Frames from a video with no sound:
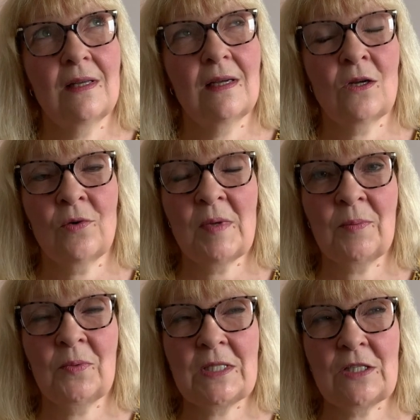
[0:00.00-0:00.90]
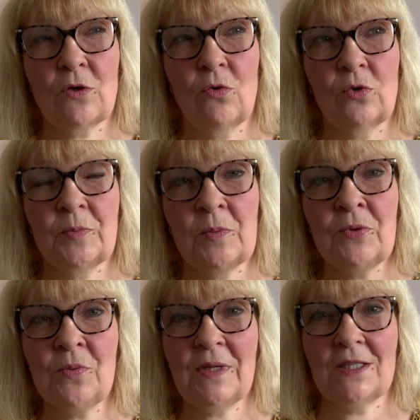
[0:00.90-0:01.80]
can't remember what it's called, but I'll put
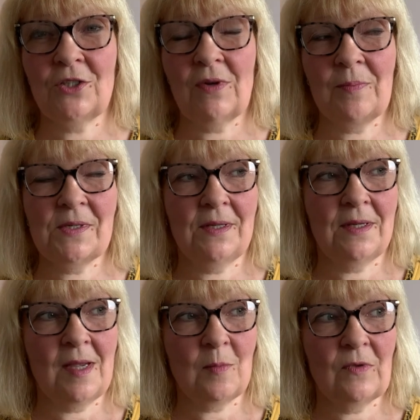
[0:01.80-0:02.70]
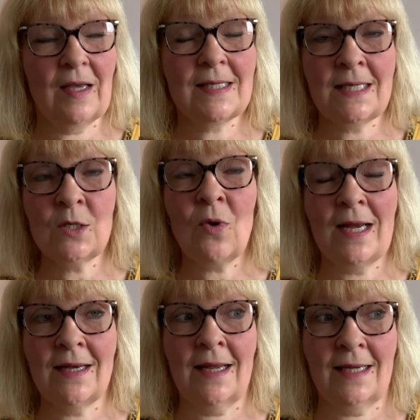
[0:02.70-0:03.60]
a picture up in the name of it. I did
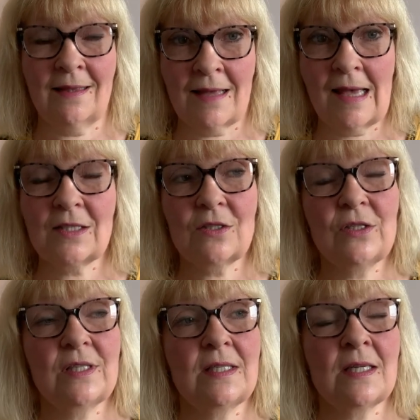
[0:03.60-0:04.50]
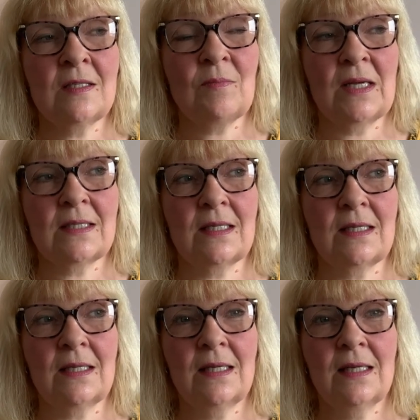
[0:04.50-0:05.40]
quite like that because it doesn't
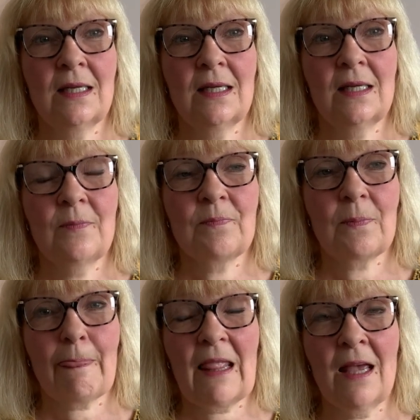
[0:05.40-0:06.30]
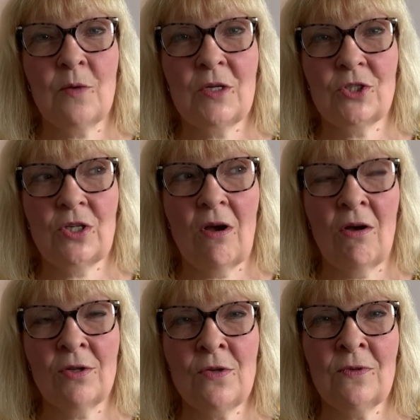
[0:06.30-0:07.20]
matter how much
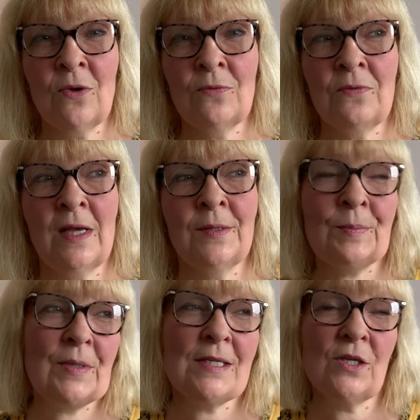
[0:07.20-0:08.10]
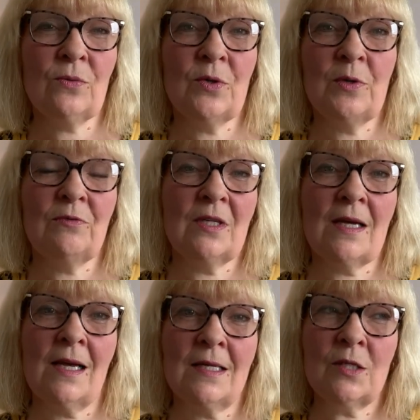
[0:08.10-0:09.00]
yarn you've got for that, but I don't know if the
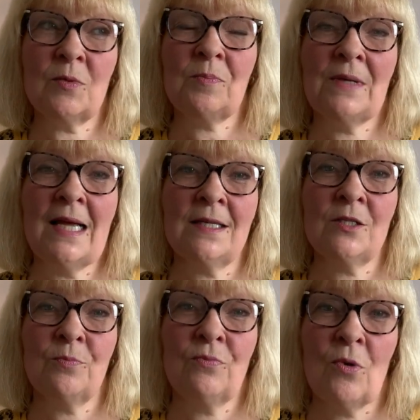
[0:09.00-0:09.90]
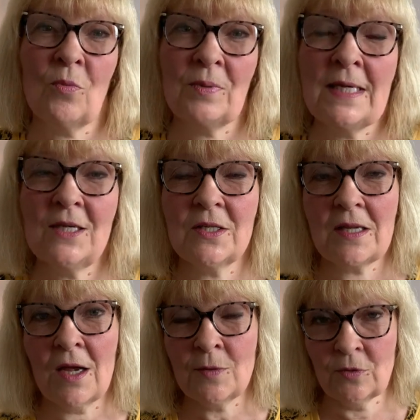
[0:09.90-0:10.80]
colours would blend properly because
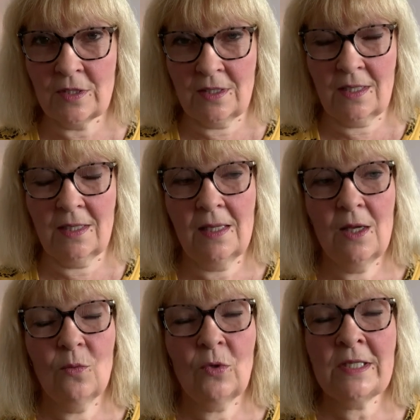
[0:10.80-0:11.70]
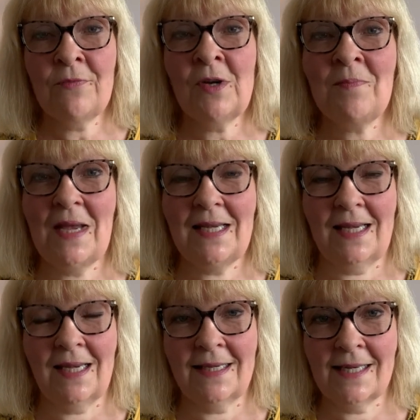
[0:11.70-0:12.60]
I want to, whatever I'm
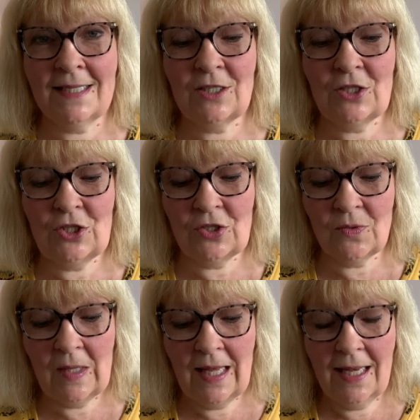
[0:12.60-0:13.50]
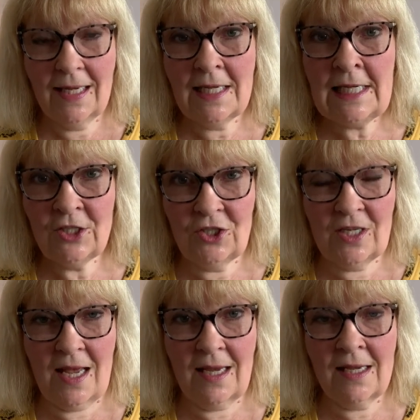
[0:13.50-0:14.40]
making, I'd like to do each
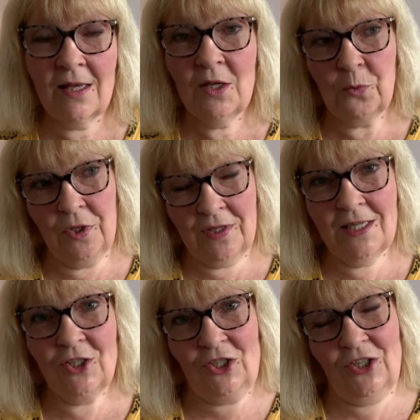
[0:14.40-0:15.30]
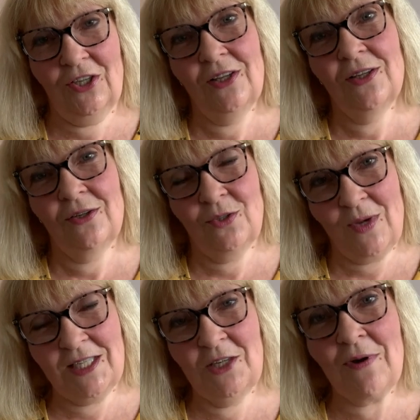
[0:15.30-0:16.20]
day with each
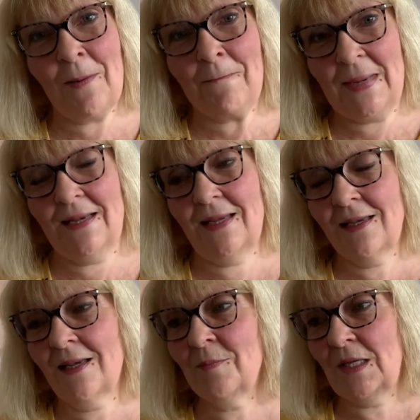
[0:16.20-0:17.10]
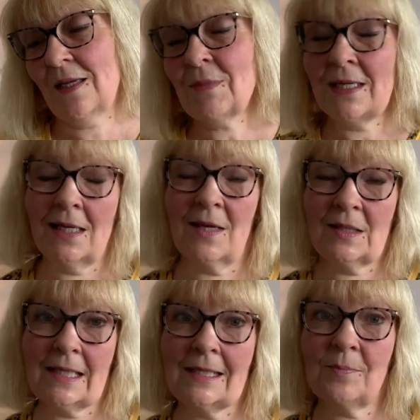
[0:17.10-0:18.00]
20 gram mini. I mean, I might get
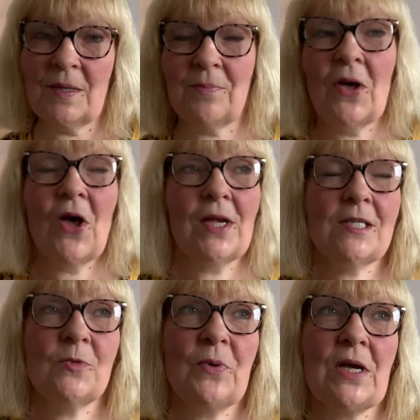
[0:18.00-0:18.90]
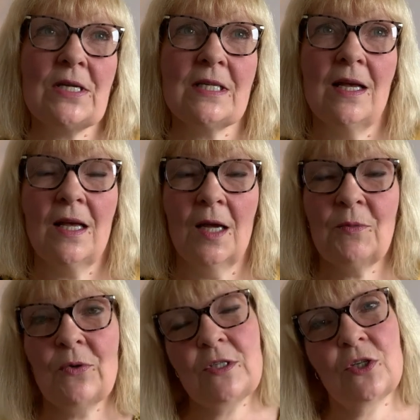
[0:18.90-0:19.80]
a little bit behind, but I'm
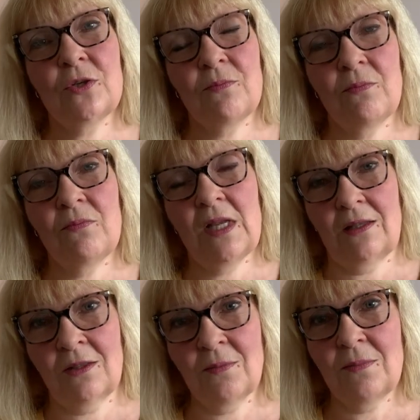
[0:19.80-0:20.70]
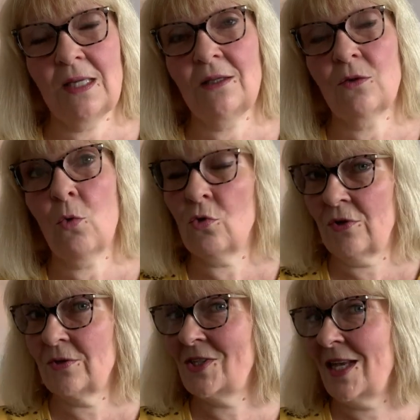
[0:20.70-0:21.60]
going to knit them in or
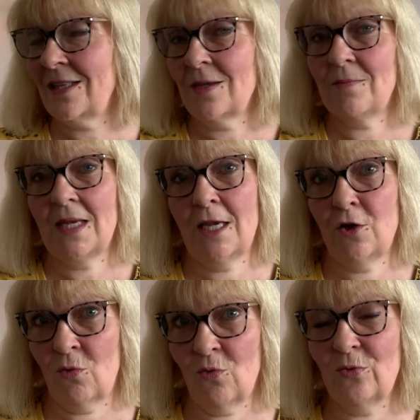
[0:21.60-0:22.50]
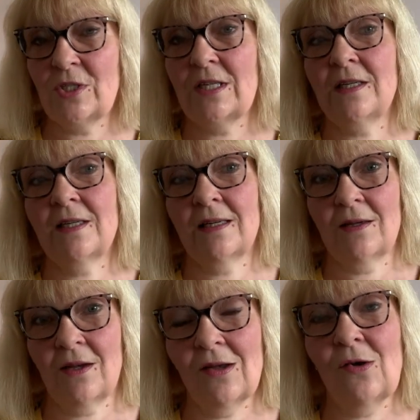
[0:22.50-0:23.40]
crochet them in order
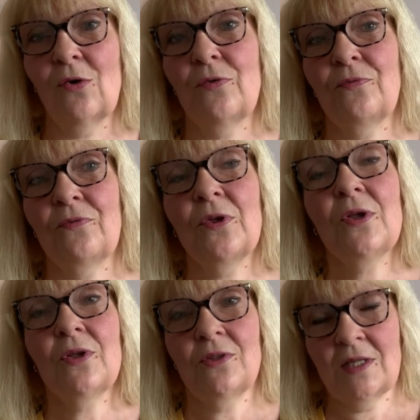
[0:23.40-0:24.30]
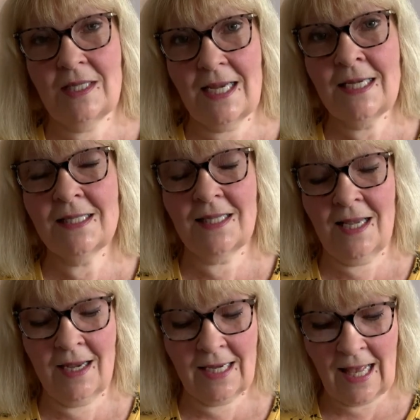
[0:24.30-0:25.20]
of the dates that
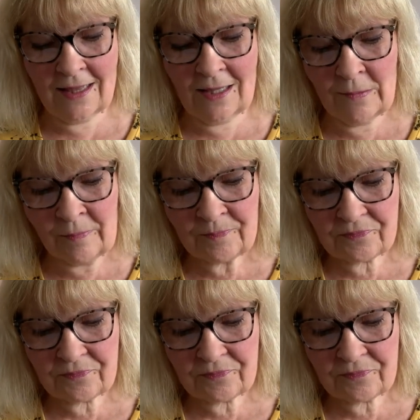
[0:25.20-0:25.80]
I get them.